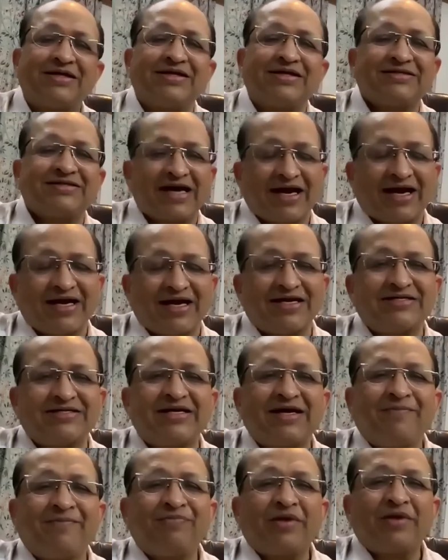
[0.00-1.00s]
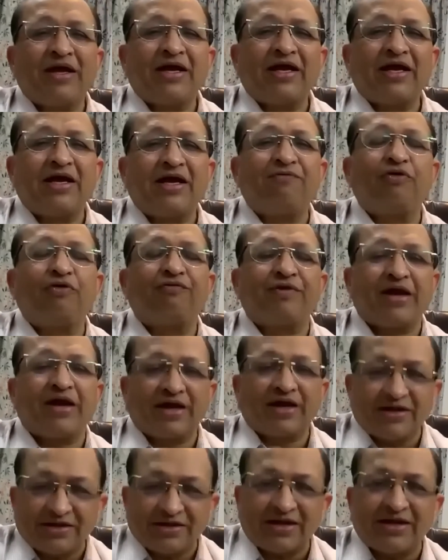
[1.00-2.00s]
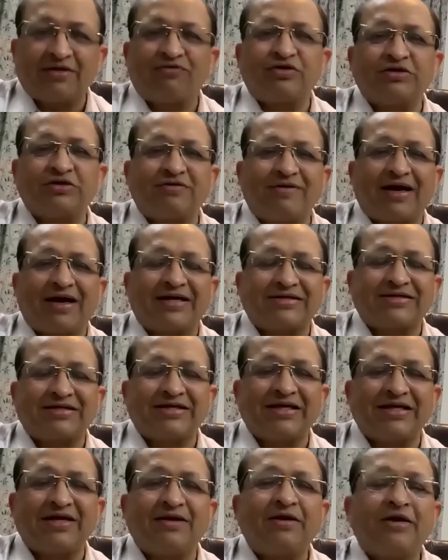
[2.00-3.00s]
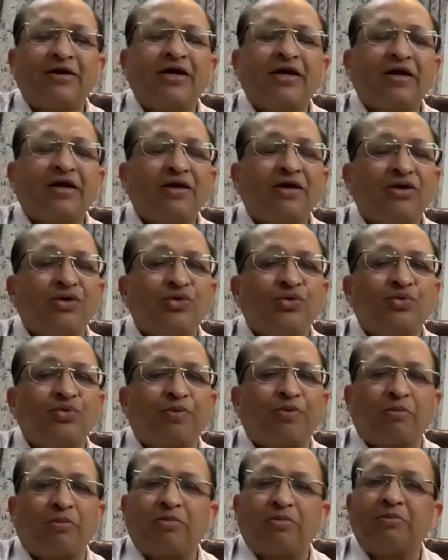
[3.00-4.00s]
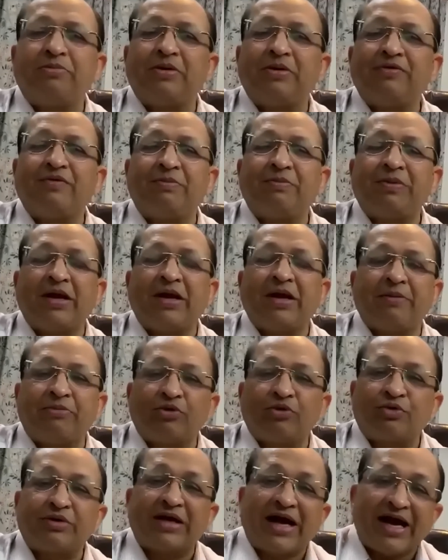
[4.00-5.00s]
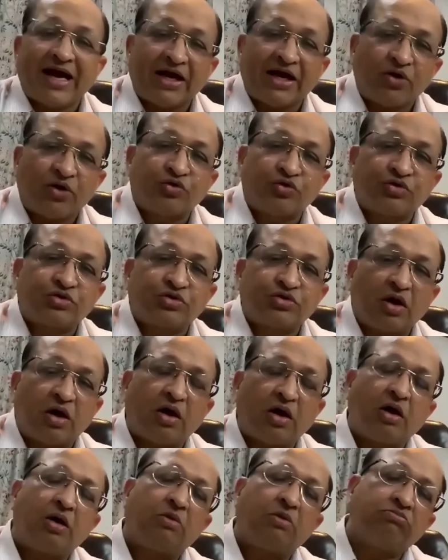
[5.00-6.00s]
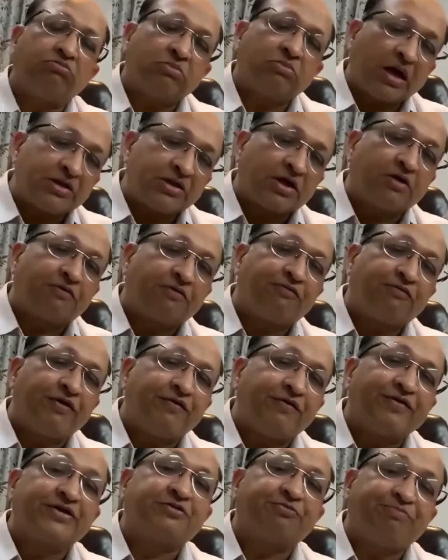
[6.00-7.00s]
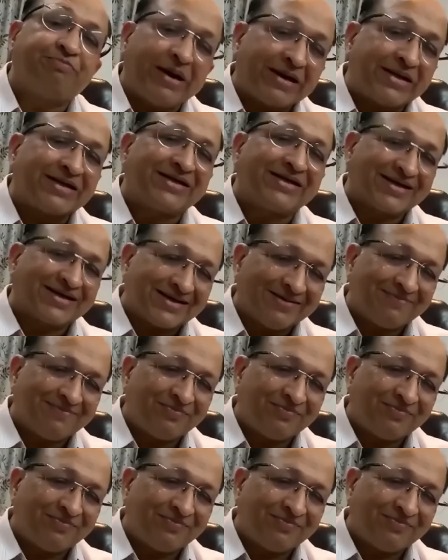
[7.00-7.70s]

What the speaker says: And second is, if you've taken the influenza vaccine, you probably will be able to diagnose other fevers better.